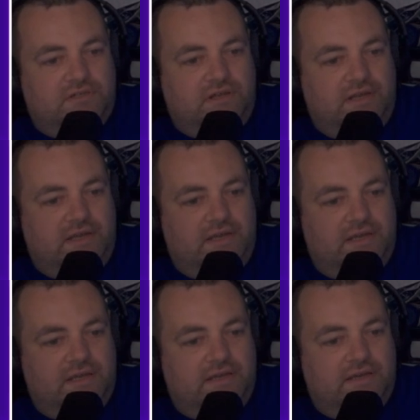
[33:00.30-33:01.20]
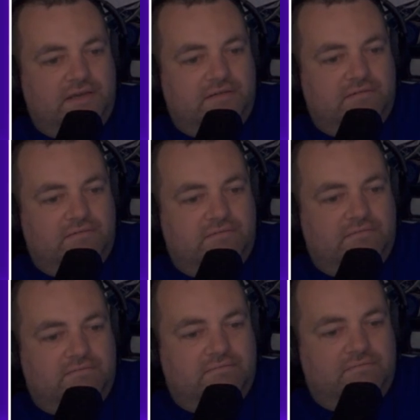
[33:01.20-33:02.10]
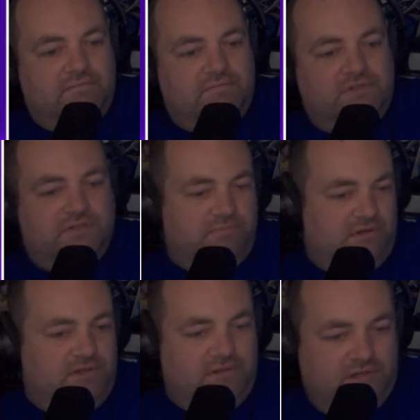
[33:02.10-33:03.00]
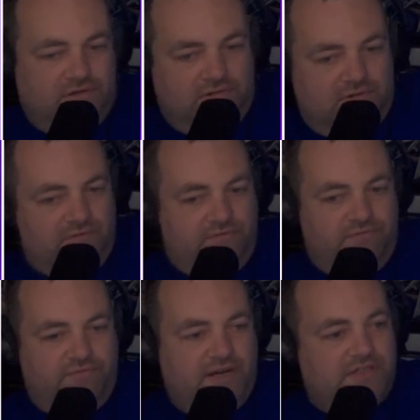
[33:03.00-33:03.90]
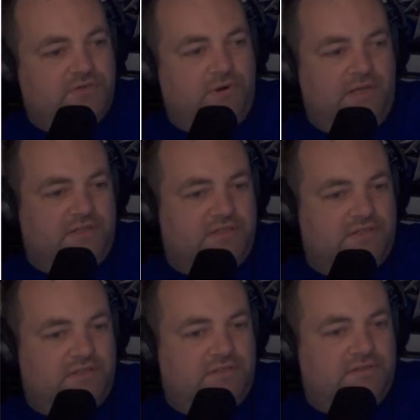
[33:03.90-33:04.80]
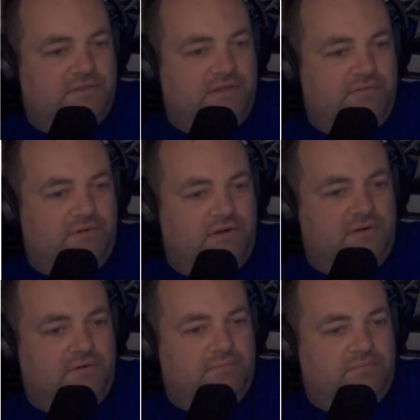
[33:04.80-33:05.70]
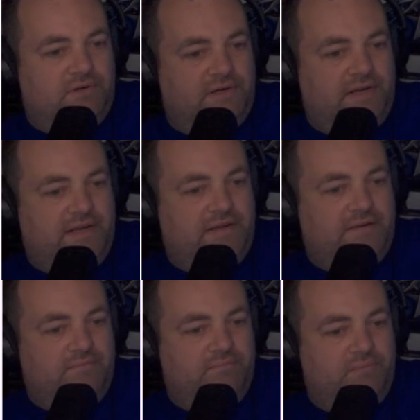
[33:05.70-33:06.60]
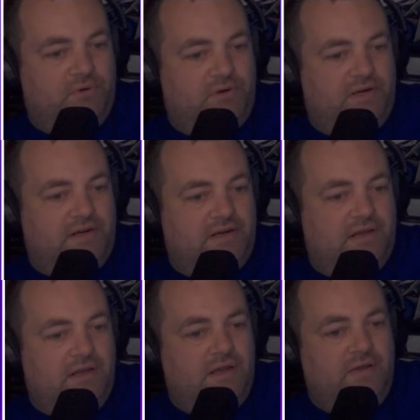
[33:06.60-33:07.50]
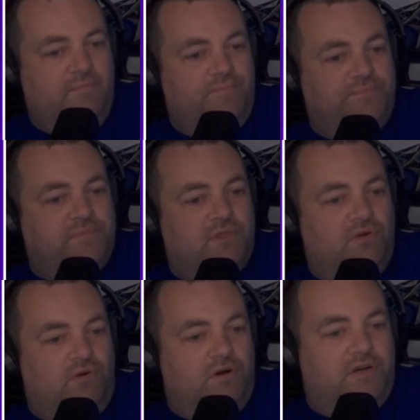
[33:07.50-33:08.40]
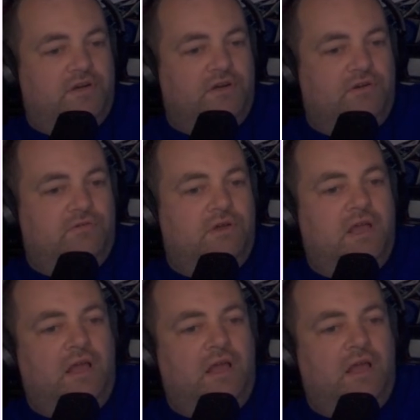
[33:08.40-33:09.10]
like small little fetch quests that were pretty boring. Or, you know,